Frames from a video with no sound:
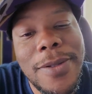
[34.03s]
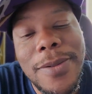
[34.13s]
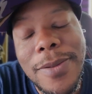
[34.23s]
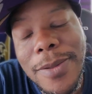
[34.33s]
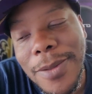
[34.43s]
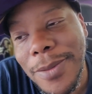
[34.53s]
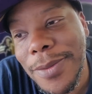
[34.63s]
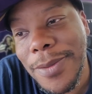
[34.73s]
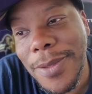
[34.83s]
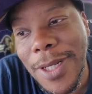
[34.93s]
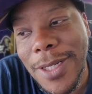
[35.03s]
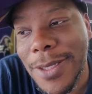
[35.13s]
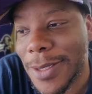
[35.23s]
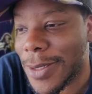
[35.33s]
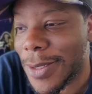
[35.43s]
whew,
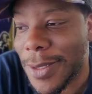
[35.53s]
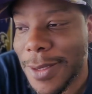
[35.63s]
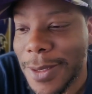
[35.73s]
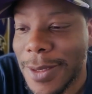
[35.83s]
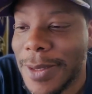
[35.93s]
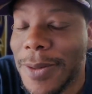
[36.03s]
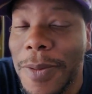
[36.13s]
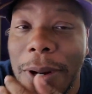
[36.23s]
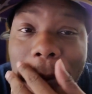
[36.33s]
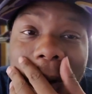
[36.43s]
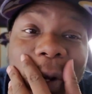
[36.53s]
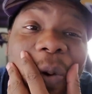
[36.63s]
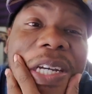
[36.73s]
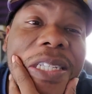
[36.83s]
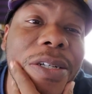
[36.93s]
this. Where where do
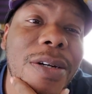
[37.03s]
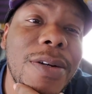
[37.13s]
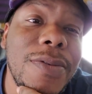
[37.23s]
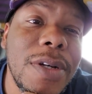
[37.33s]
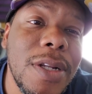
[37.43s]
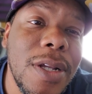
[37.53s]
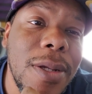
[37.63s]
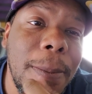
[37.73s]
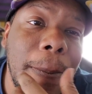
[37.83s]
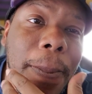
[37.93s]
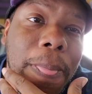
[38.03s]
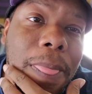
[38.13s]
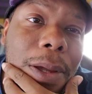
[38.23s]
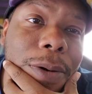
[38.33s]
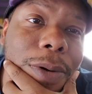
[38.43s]
I start really?
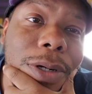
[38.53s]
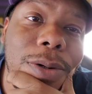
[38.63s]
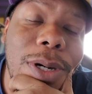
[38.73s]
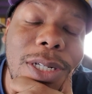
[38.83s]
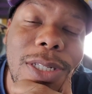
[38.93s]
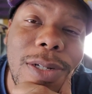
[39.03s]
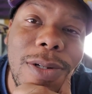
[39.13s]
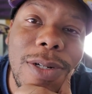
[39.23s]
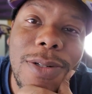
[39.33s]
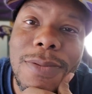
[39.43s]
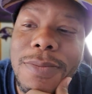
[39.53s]
Where do I start?